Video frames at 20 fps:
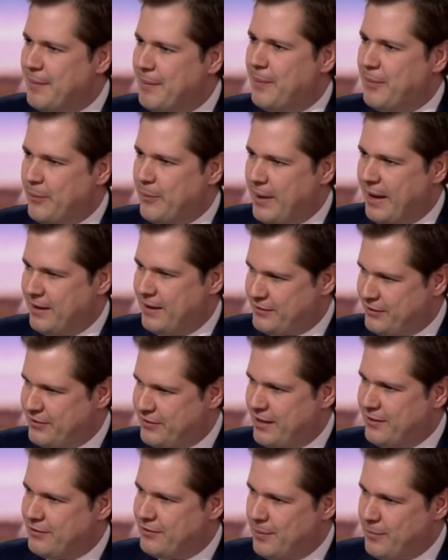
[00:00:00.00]
meant that we had to
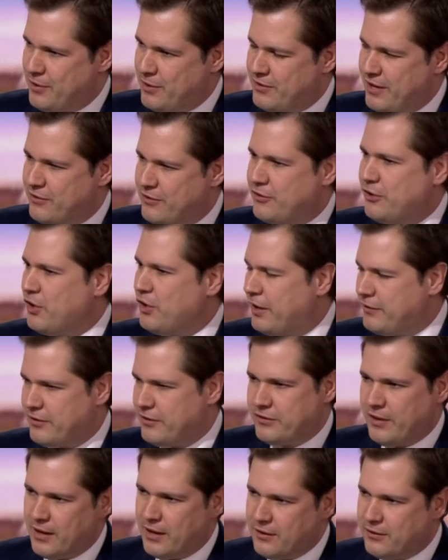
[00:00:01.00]
send some of the tests to the United
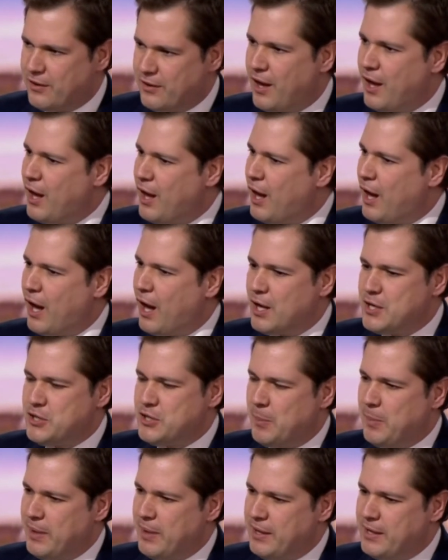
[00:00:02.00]
States
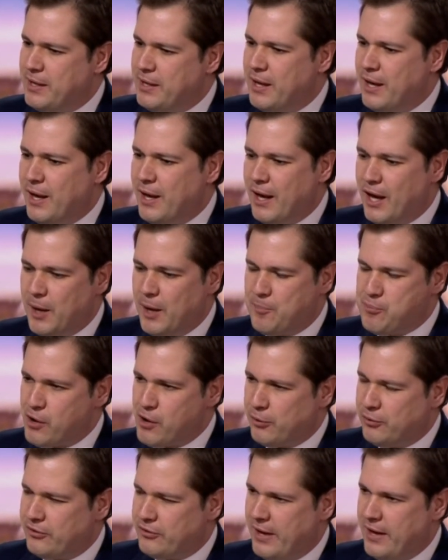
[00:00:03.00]
to be
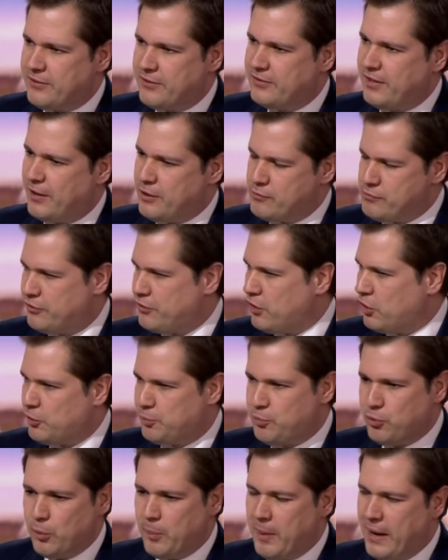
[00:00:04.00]
processed and the results
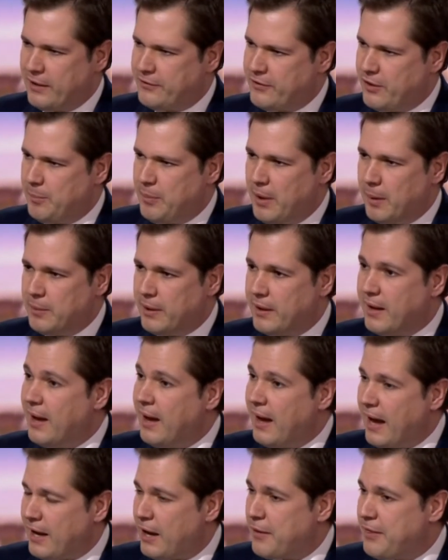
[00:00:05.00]
brought back to the public.
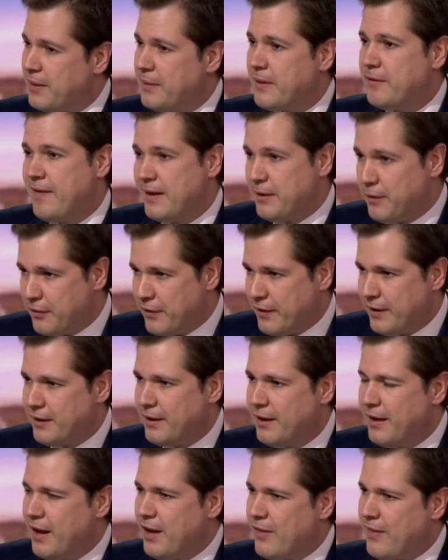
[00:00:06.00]
And I think, if
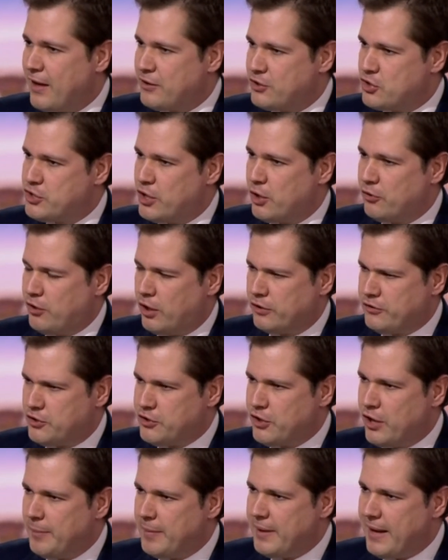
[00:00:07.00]
anything, that just shows our
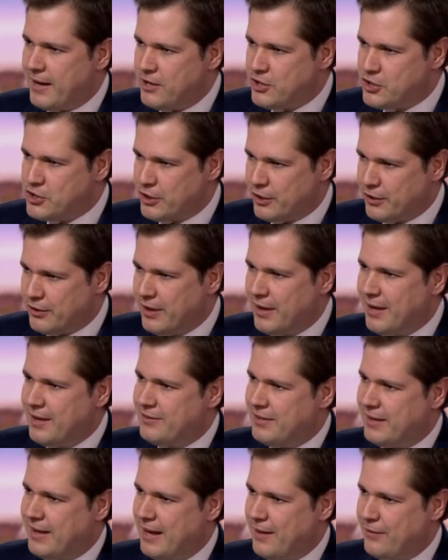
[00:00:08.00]
determination
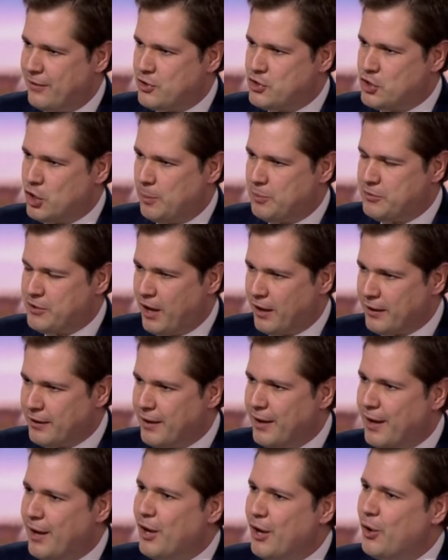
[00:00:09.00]
to get the job done.
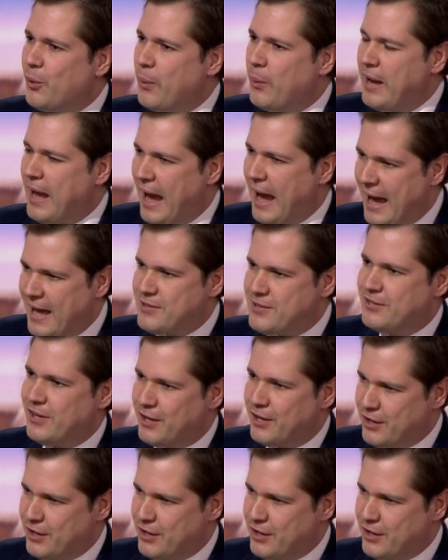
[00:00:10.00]
We had a